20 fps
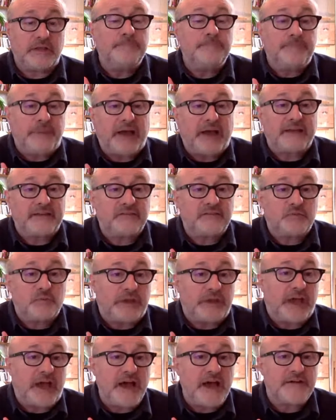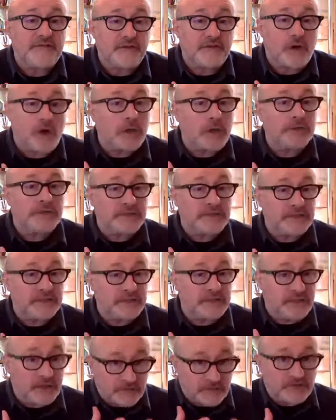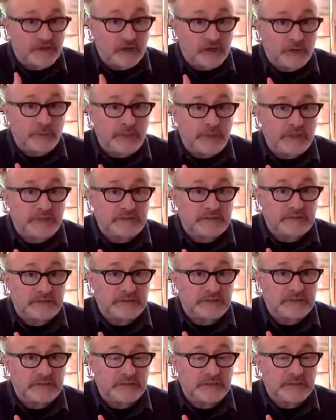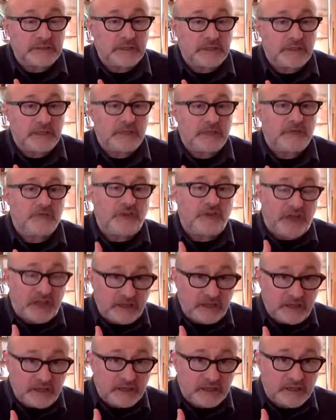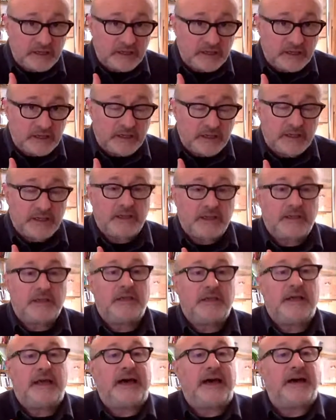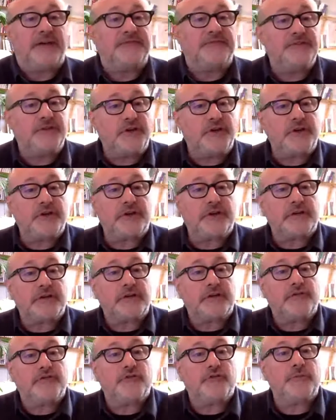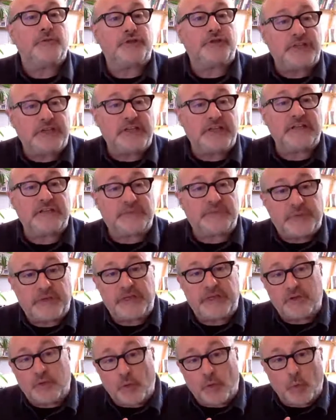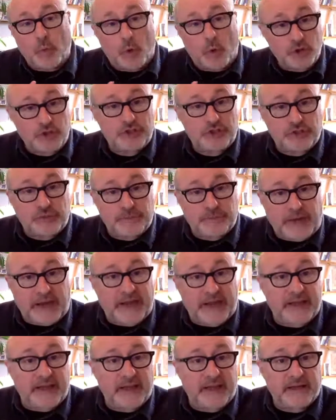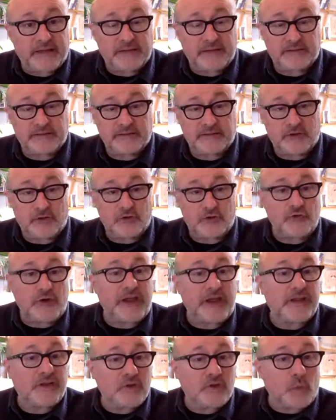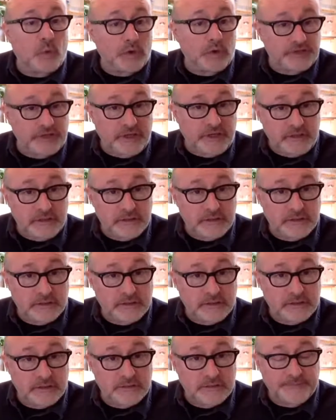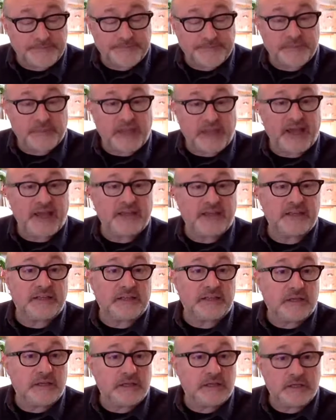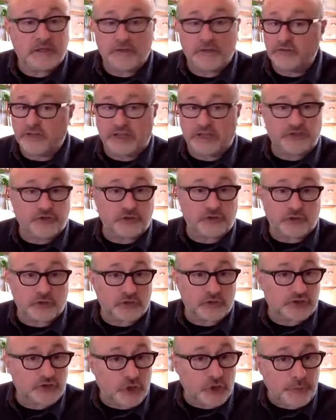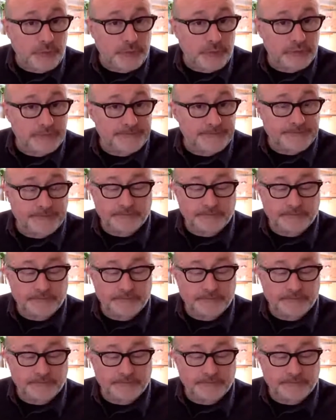impact we have on the environment. Then, after the machine has been washed by rain water and natural soap,